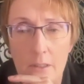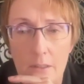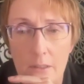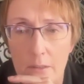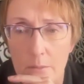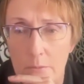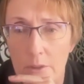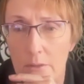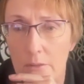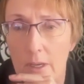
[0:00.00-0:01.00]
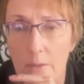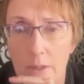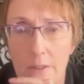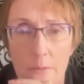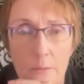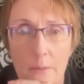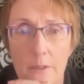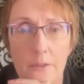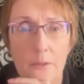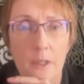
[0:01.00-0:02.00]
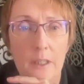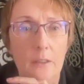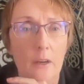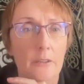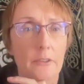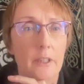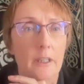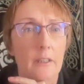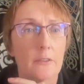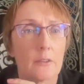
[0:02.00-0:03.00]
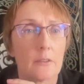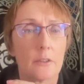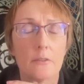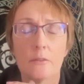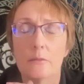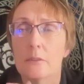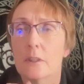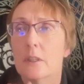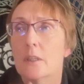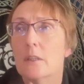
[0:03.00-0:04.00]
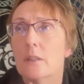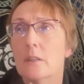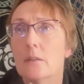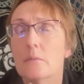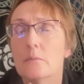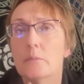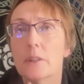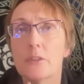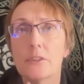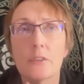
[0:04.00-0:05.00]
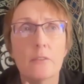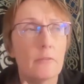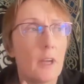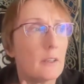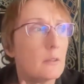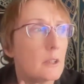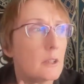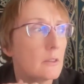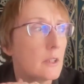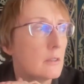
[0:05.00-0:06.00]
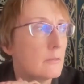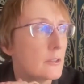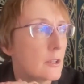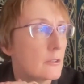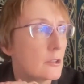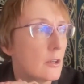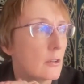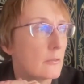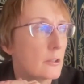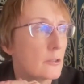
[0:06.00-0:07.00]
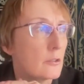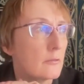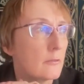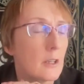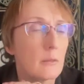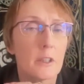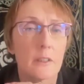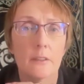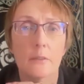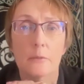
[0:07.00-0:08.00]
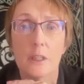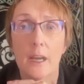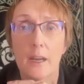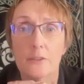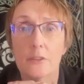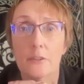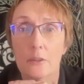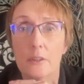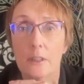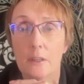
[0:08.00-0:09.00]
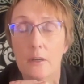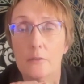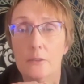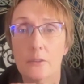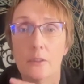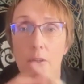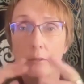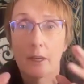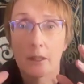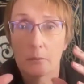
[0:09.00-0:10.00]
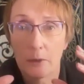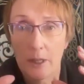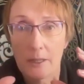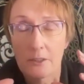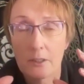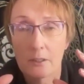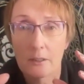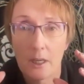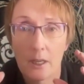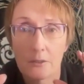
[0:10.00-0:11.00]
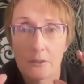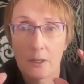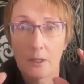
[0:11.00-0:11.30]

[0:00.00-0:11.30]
um, in a lot of ways, probably as a main cause of cancer, too. Um, but just the fact that we live in such an artificial environment and that we actually look at a host, you know, like a plastic encased,